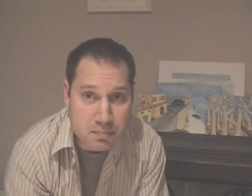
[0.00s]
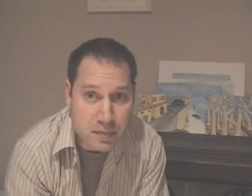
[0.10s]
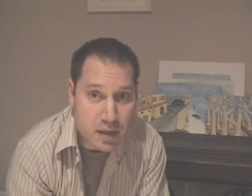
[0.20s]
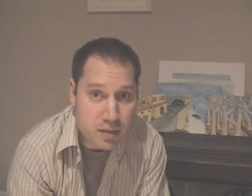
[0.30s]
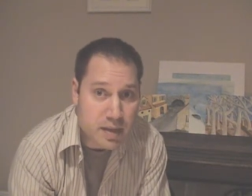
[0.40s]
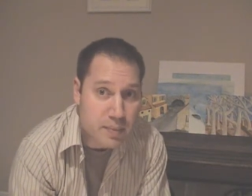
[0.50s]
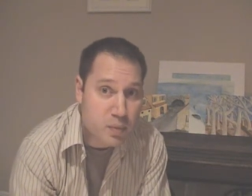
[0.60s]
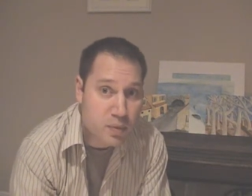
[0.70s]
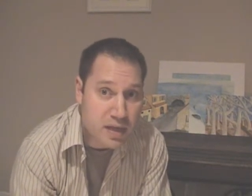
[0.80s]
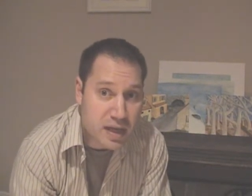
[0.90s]
You know, maybe
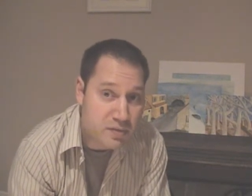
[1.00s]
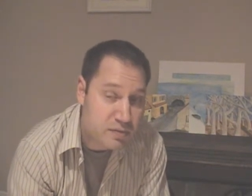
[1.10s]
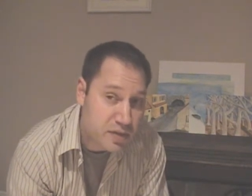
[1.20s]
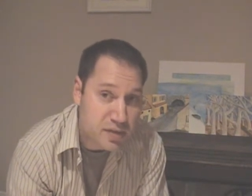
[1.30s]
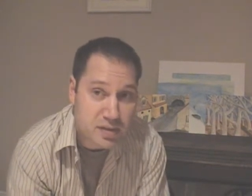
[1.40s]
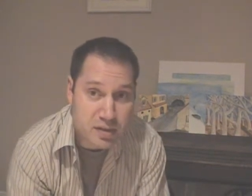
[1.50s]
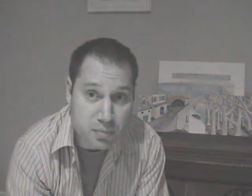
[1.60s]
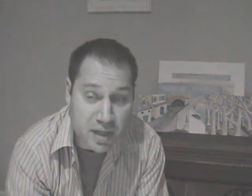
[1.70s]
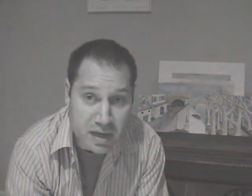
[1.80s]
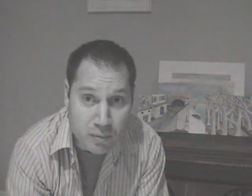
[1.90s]
one day you feel a
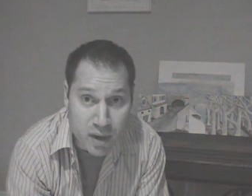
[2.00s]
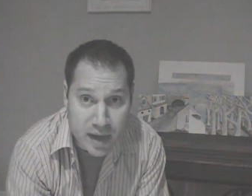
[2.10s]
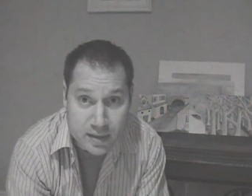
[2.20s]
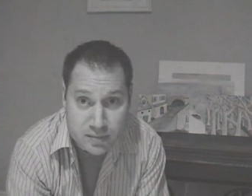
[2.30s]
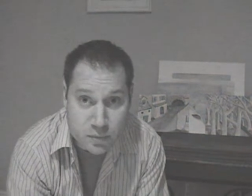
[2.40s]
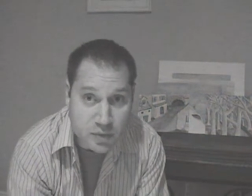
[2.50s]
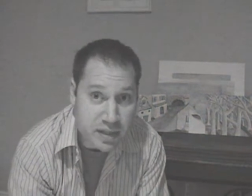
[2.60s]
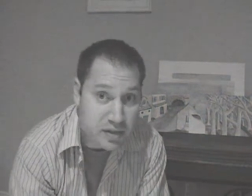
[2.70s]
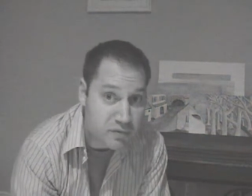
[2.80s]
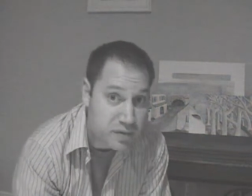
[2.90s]
little black and white, one
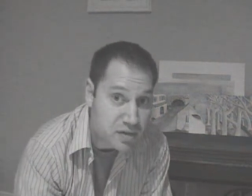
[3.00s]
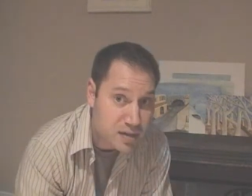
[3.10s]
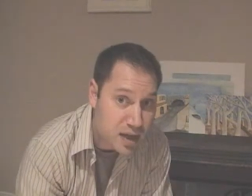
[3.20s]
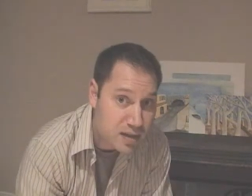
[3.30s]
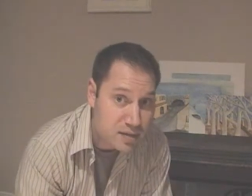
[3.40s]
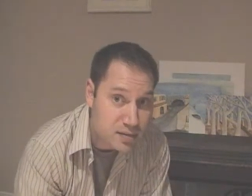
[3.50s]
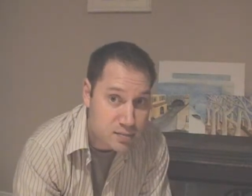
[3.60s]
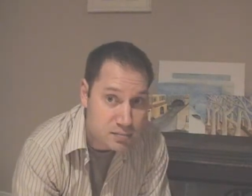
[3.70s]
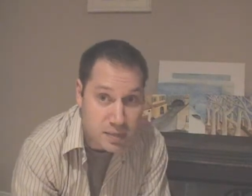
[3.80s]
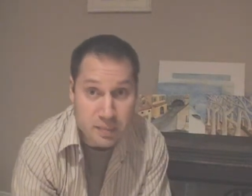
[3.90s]
day you feel color,
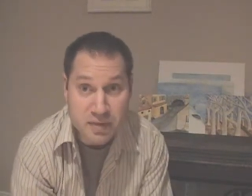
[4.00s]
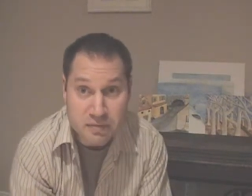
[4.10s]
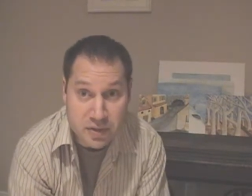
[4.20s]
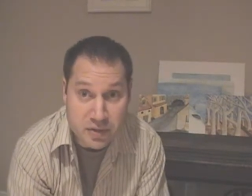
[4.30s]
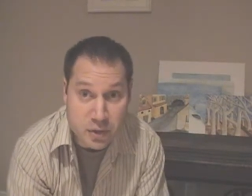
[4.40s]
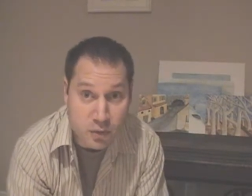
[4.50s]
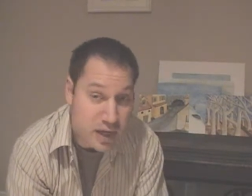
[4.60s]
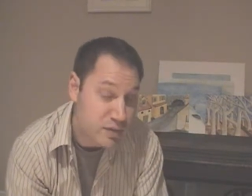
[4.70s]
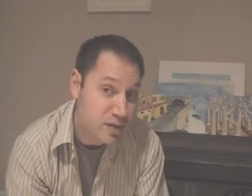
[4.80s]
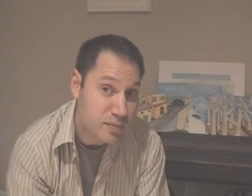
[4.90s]
maybe you feel a little
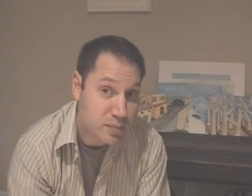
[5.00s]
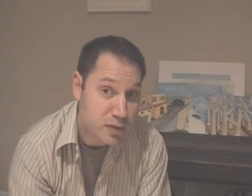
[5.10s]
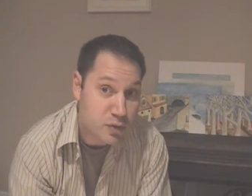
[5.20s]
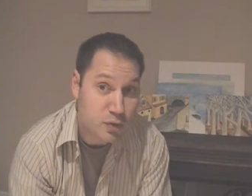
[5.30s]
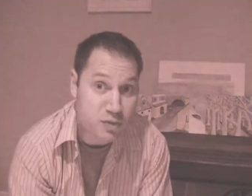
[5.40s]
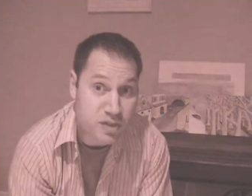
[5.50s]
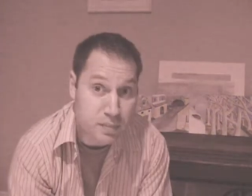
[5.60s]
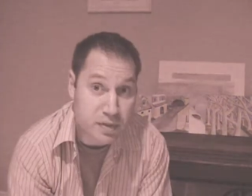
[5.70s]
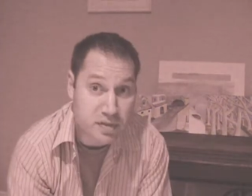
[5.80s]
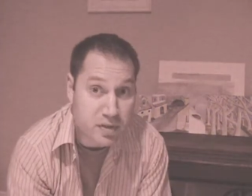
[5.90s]
crazy, maybe you're doing
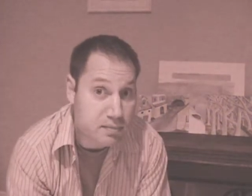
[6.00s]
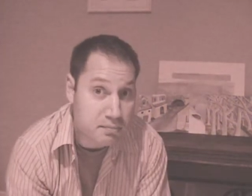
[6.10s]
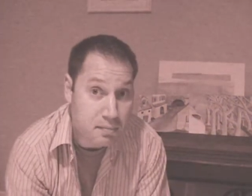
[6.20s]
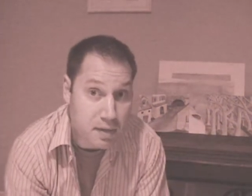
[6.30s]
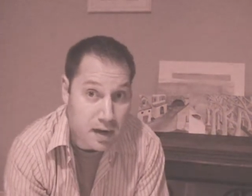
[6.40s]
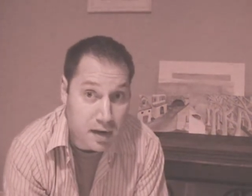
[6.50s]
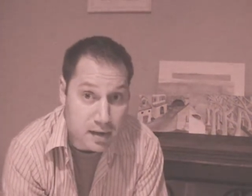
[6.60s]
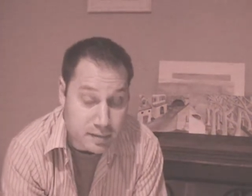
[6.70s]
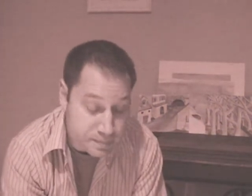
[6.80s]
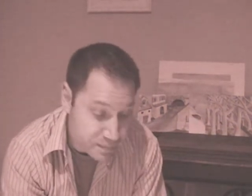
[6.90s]
sepia tone. I don't
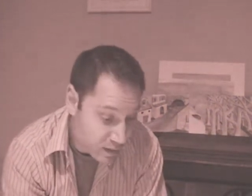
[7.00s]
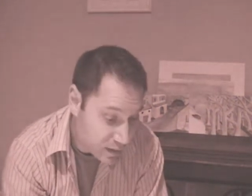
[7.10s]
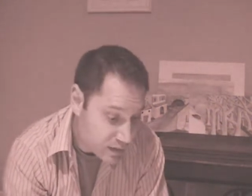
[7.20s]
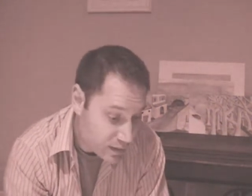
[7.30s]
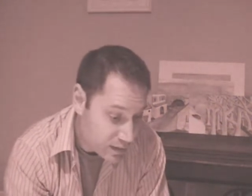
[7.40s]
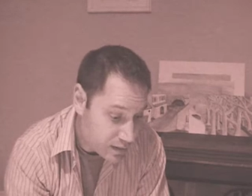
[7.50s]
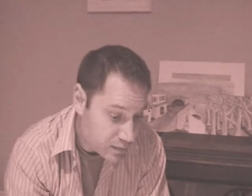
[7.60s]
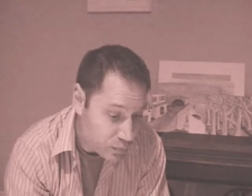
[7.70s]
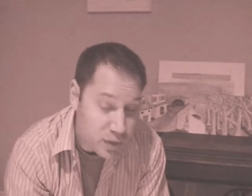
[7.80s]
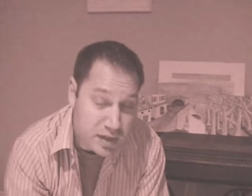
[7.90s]
know.
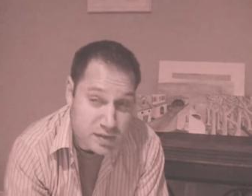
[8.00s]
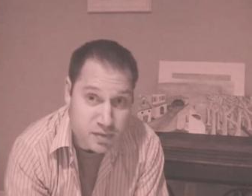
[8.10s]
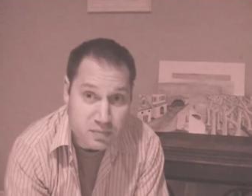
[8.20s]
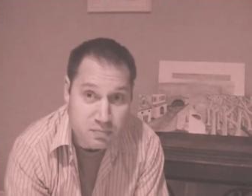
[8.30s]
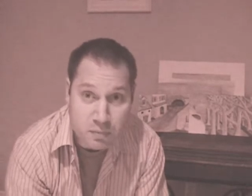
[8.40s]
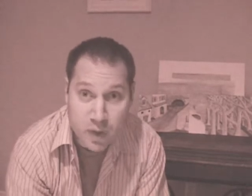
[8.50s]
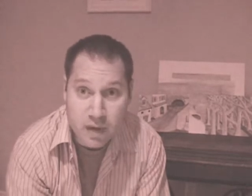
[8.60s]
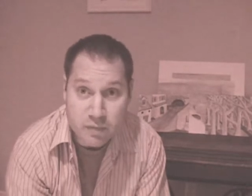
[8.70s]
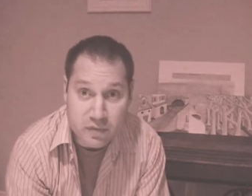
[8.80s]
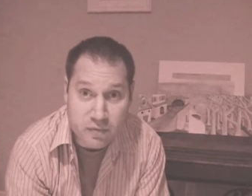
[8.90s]
Point is,
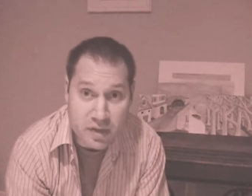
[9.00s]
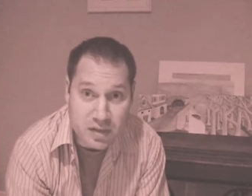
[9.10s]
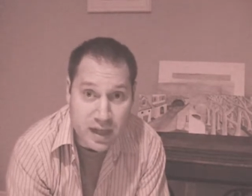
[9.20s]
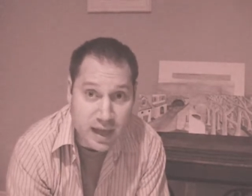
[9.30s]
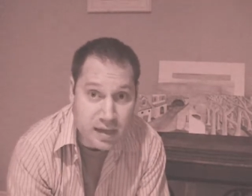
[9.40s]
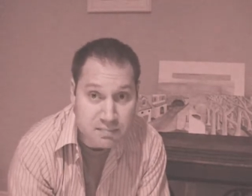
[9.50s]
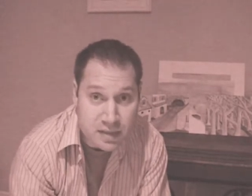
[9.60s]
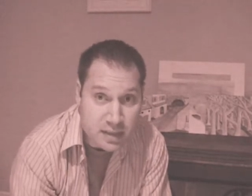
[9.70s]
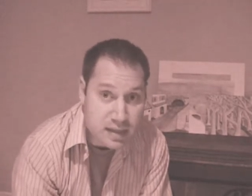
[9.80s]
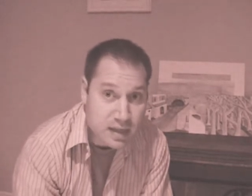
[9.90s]
whatever you feel like
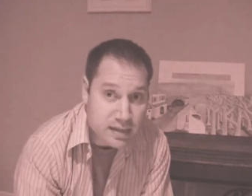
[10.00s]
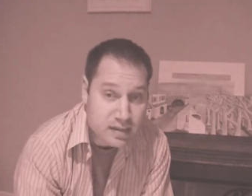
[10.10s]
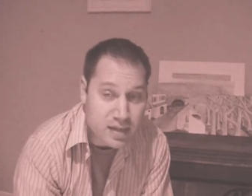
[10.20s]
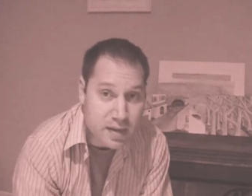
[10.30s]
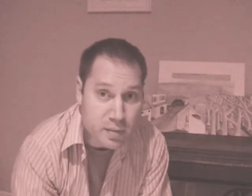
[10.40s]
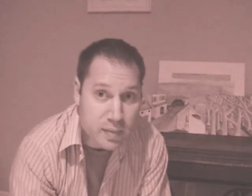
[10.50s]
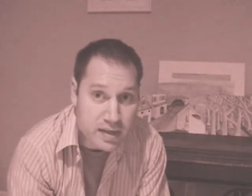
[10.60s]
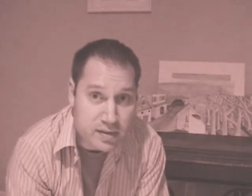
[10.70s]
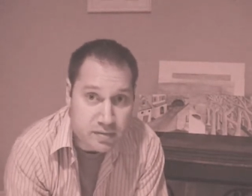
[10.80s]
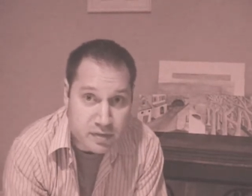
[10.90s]
at the time you
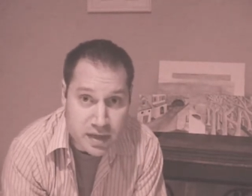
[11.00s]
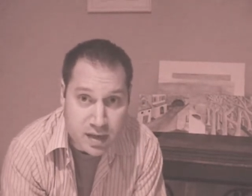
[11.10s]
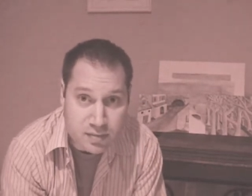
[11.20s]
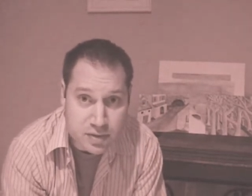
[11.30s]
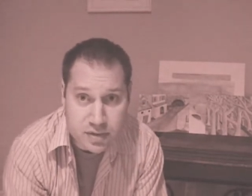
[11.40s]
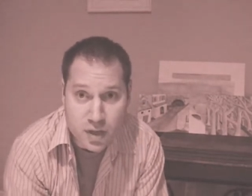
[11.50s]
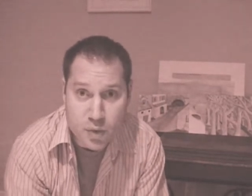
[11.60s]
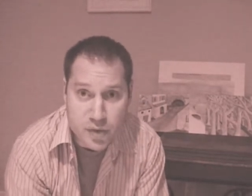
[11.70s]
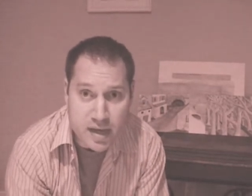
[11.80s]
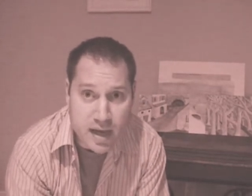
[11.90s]
make the video, just
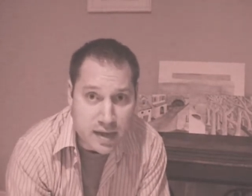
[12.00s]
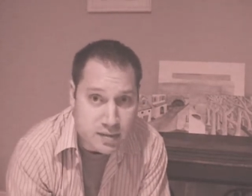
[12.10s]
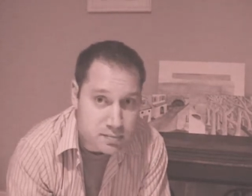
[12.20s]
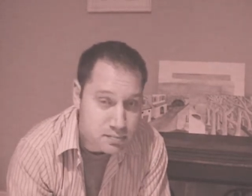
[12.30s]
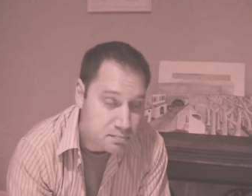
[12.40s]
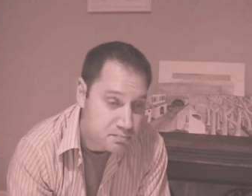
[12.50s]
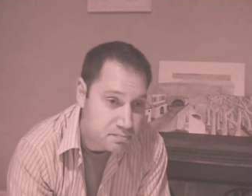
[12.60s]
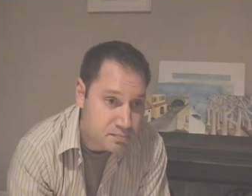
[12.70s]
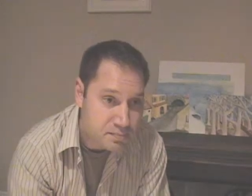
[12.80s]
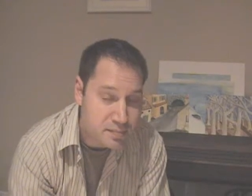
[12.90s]
go with your gut
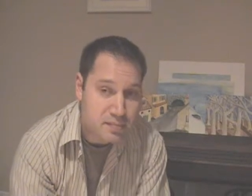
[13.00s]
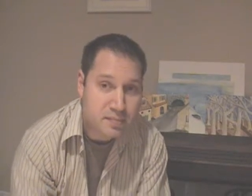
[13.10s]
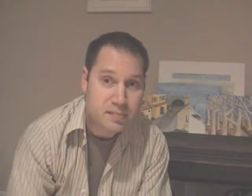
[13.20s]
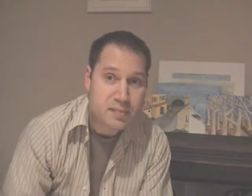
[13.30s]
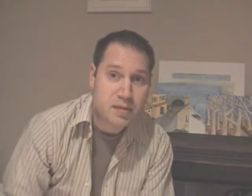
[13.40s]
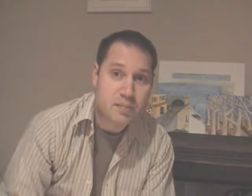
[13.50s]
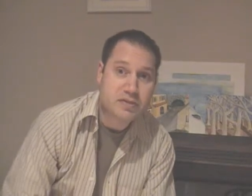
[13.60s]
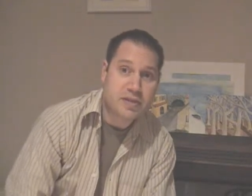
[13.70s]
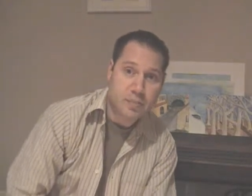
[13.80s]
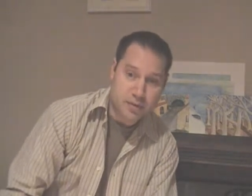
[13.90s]

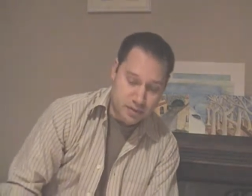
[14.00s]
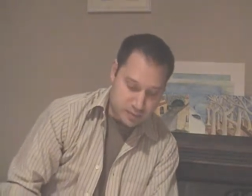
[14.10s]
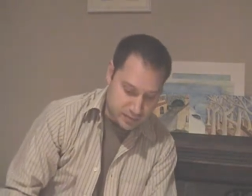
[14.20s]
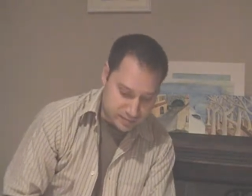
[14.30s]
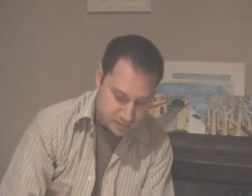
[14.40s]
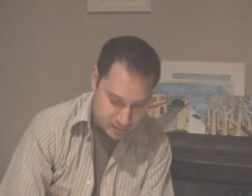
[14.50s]
mix it up a little bit.